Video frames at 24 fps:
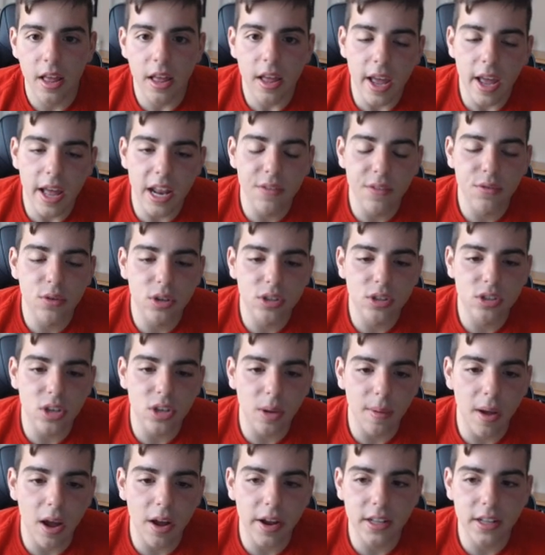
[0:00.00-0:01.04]
And if you could
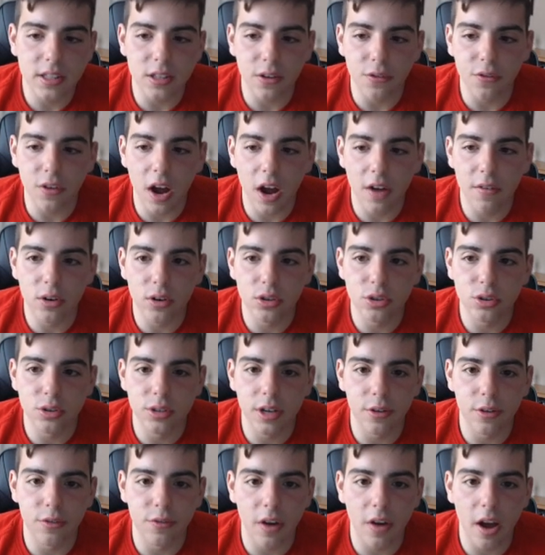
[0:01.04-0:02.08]
somehow get to 500, you
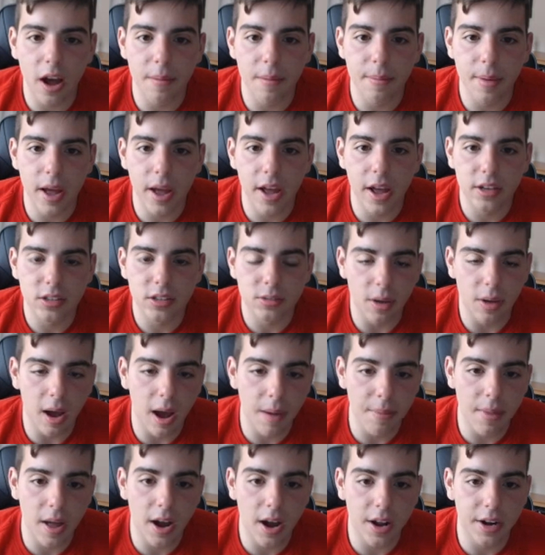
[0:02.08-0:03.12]
get five packs. But
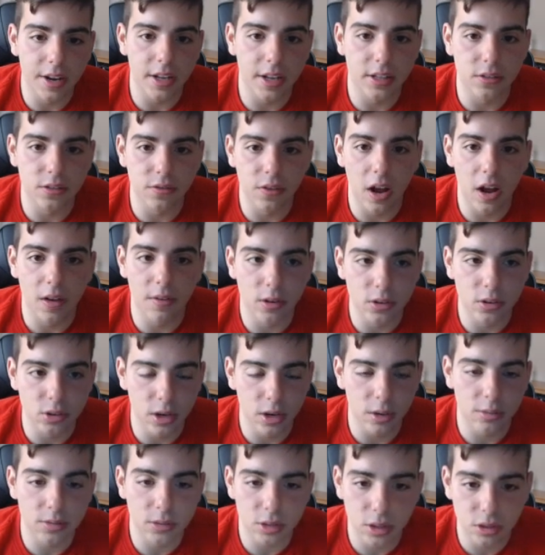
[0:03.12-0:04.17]
I'm not gonna get to 500.
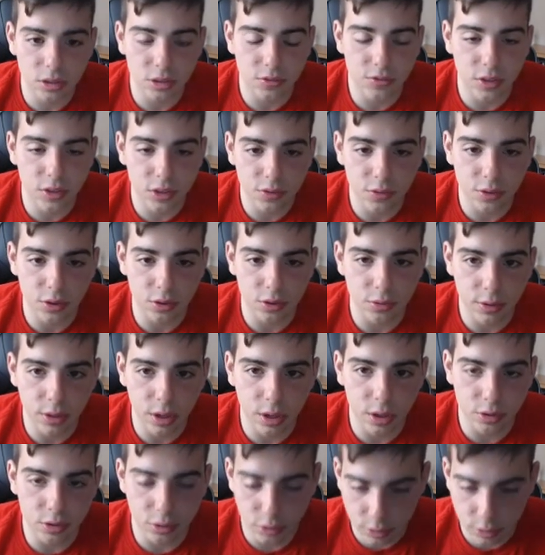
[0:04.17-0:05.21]
I'm just gonna fish for the 300.